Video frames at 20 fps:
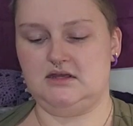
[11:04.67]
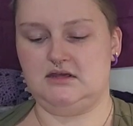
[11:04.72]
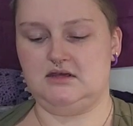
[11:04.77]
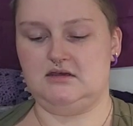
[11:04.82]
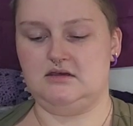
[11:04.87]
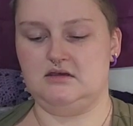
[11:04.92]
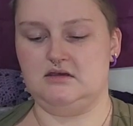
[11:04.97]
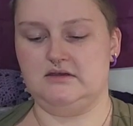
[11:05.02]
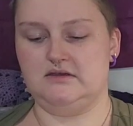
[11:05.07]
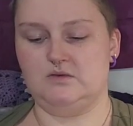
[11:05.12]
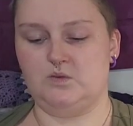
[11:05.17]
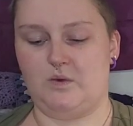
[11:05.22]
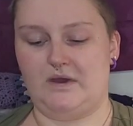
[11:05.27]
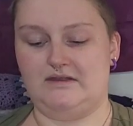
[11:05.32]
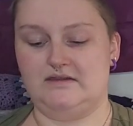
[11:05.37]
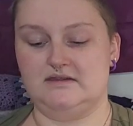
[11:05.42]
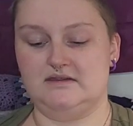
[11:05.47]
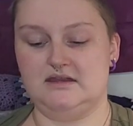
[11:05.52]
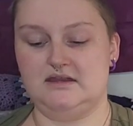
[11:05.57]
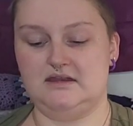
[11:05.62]
is
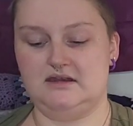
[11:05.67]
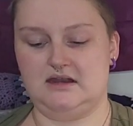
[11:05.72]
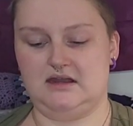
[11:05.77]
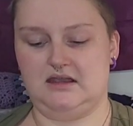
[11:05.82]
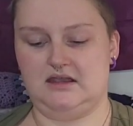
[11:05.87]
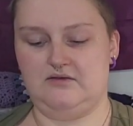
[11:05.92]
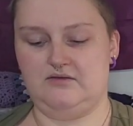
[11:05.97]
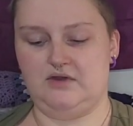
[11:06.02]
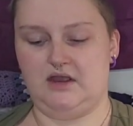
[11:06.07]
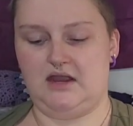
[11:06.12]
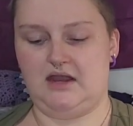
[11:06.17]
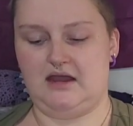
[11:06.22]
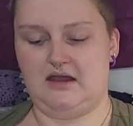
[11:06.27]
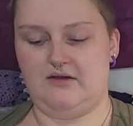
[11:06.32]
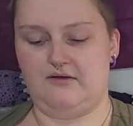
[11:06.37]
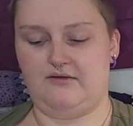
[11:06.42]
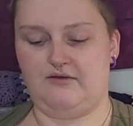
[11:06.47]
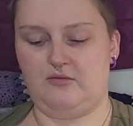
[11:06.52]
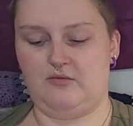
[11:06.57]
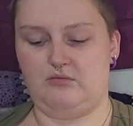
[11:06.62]
Wednesday night right
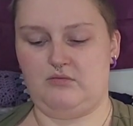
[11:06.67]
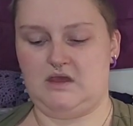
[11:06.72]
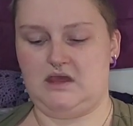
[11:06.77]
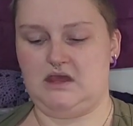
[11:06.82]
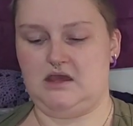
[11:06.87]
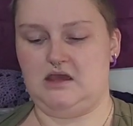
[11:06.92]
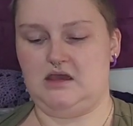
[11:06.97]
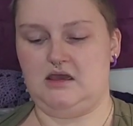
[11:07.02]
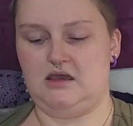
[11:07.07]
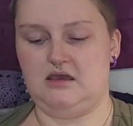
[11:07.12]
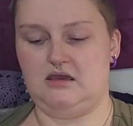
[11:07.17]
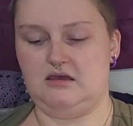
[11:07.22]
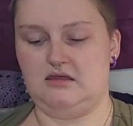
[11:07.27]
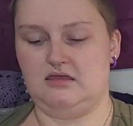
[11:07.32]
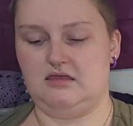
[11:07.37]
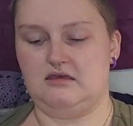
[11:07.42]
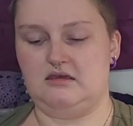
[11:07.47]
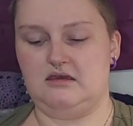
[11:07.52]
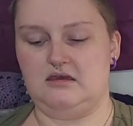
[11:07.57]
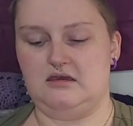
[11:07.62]
now for me,
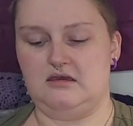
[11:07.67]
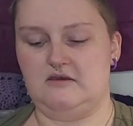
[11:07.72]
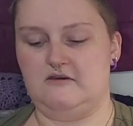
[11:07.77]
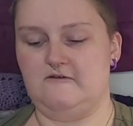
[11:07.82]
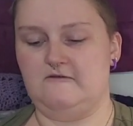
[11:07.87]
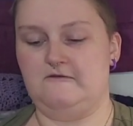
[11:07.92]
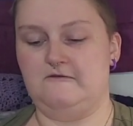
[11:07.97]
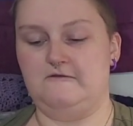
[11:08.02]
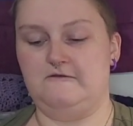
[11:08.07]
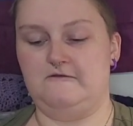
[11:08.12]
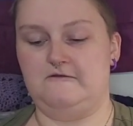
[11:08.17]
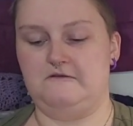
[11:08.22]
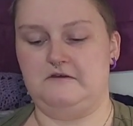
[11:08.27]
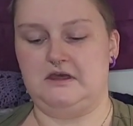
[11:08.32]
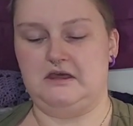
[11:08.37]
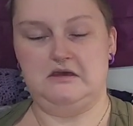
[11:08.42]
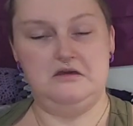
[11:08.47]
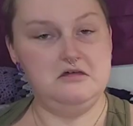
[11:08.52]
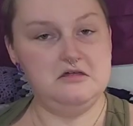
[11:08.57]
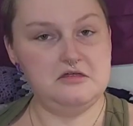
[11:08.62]
the
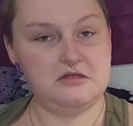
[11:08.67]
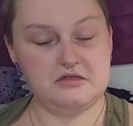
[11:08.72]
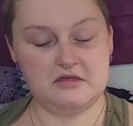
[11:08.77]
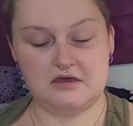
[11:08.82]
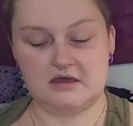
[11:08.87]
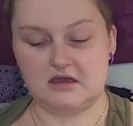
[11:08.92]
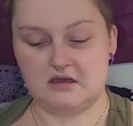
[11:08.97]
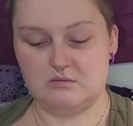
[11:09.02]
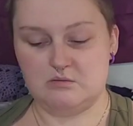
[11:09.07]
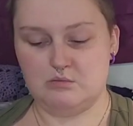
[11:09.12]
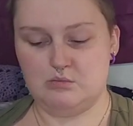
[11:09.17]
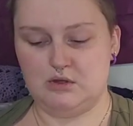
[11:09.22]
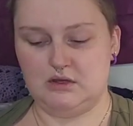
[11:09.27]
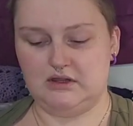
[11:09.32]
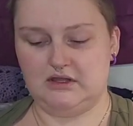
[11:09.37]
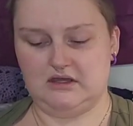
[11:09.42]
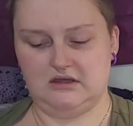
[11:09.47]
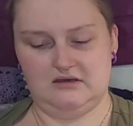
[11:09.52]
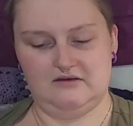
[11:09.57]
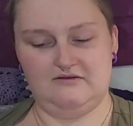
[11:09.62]
5th, I
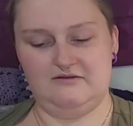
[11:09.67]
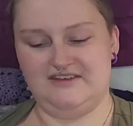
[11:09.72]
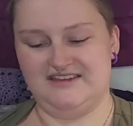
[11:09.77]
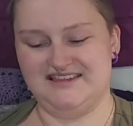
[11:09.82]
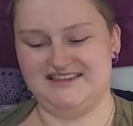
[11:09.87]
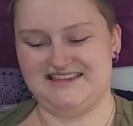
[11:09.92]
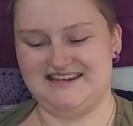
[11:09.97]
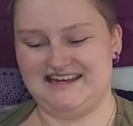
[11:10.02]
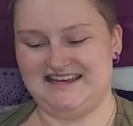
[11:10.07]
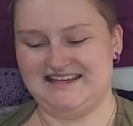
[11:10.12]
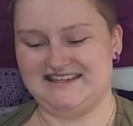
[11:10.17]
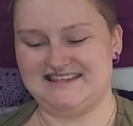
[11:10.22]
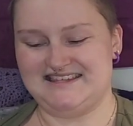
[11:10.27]
believe is today's